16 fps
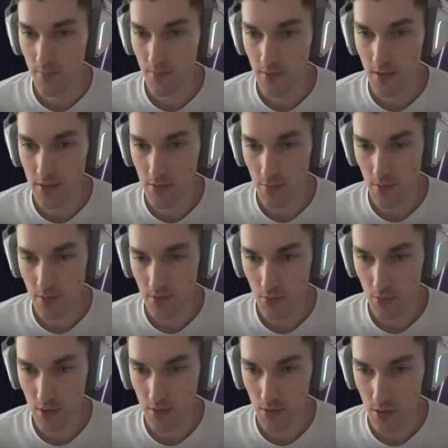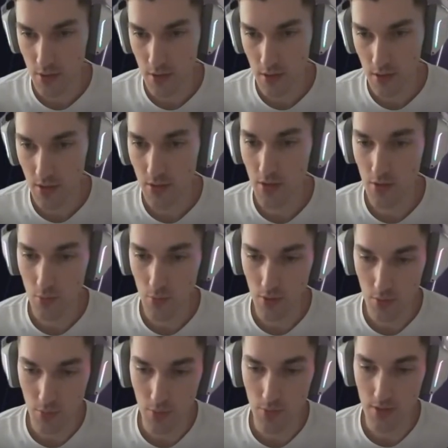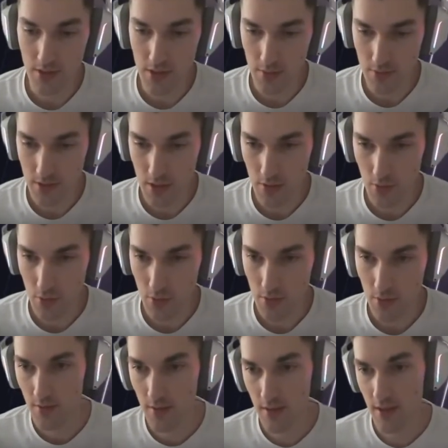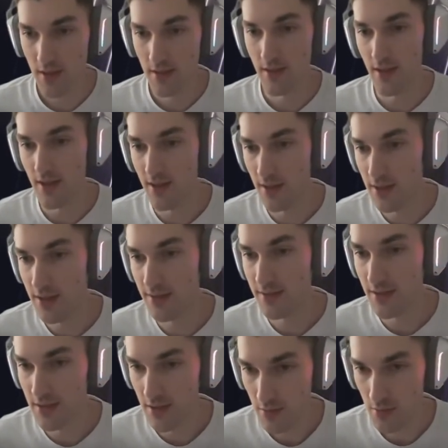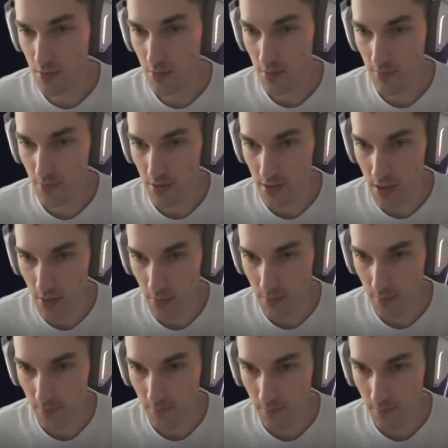Let's first look at the conditions under which we receive signals, and then analyze the signals we've received.